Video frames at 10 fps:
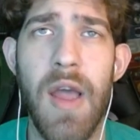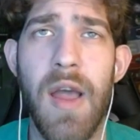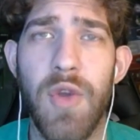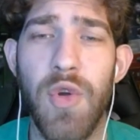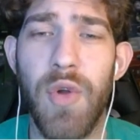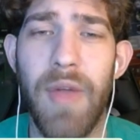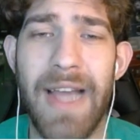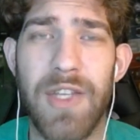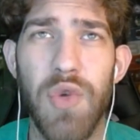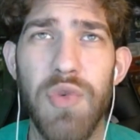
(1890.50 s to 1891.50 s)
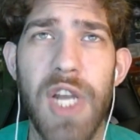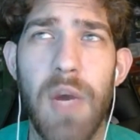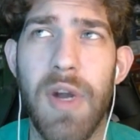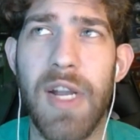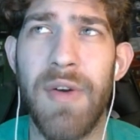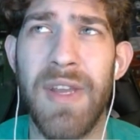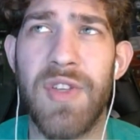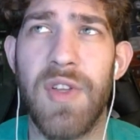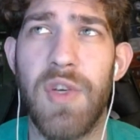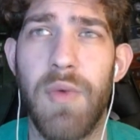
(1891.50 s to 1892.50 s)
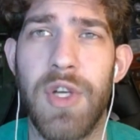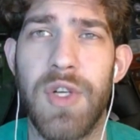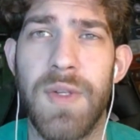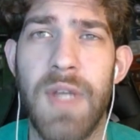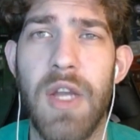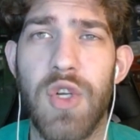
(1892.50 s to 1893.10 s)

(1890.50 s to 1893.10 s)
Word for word: utilize who's going to work out in each situation,